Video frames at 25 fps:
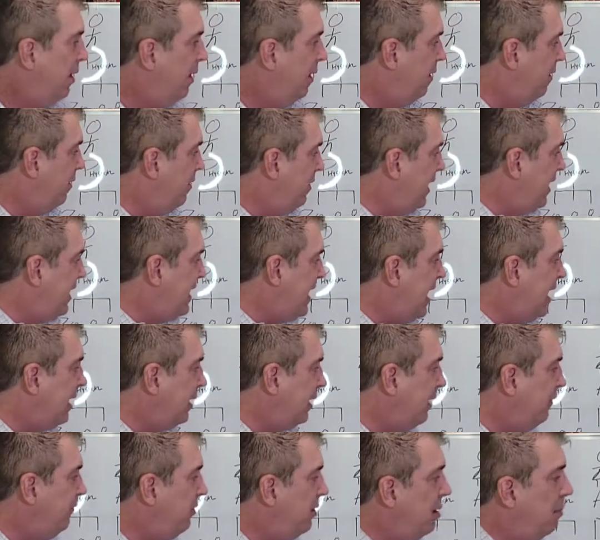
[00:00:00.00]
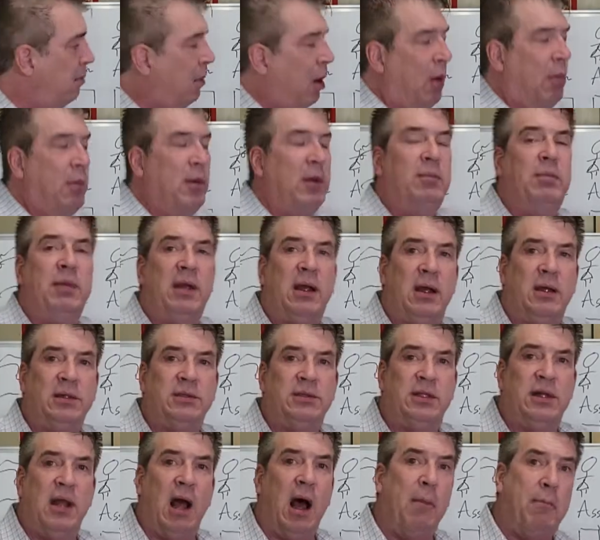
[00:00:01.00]
They can't live in the moment
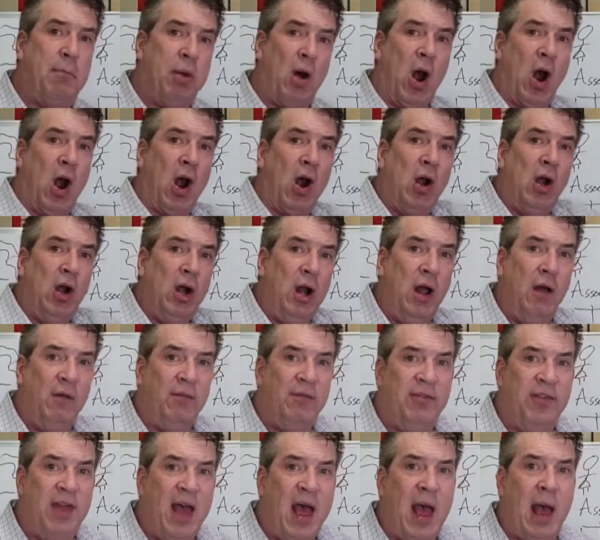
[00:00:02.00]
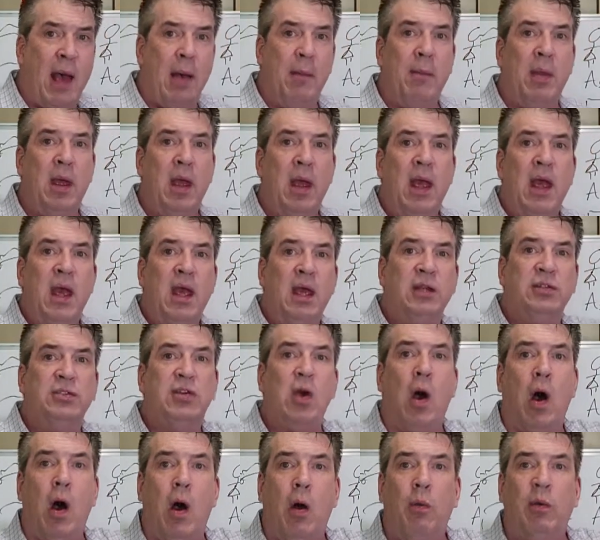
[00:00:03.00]
because a part of them is
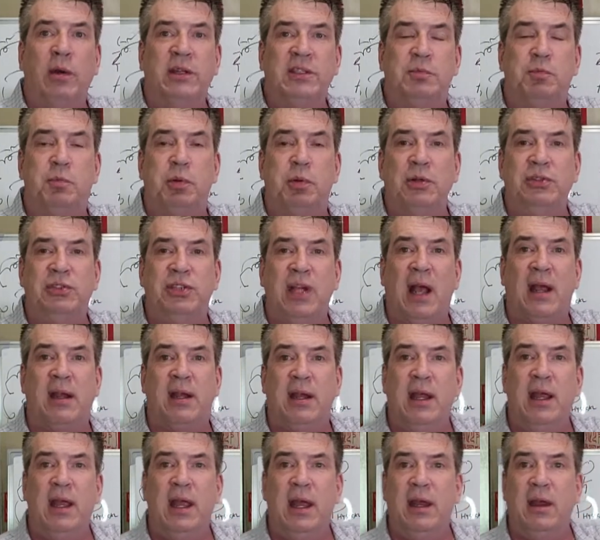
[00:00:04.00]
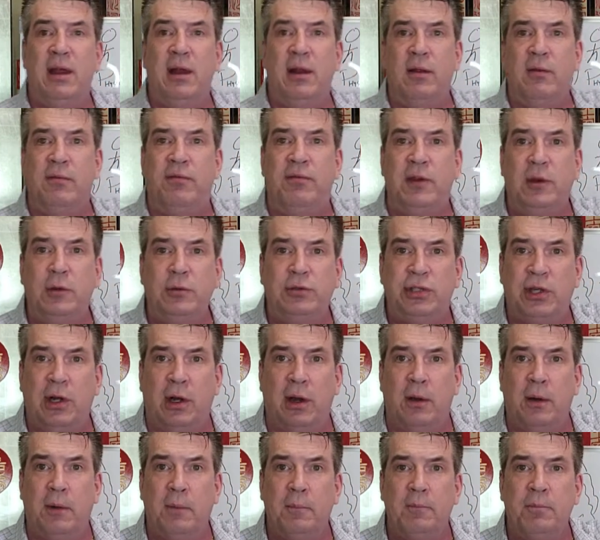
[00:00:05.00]
always projecting into the
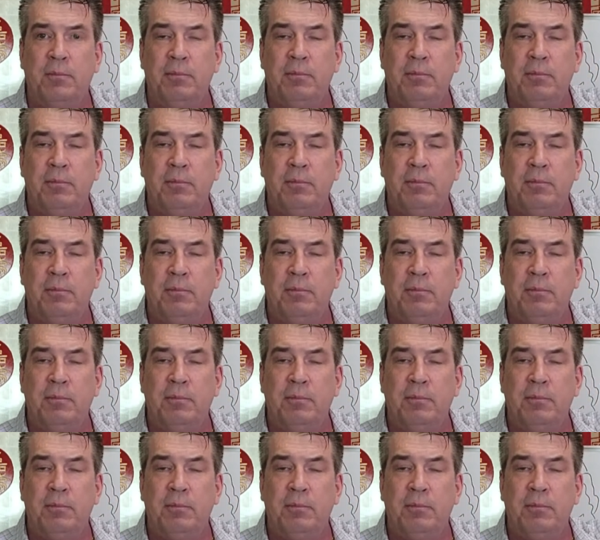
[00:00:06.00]
future.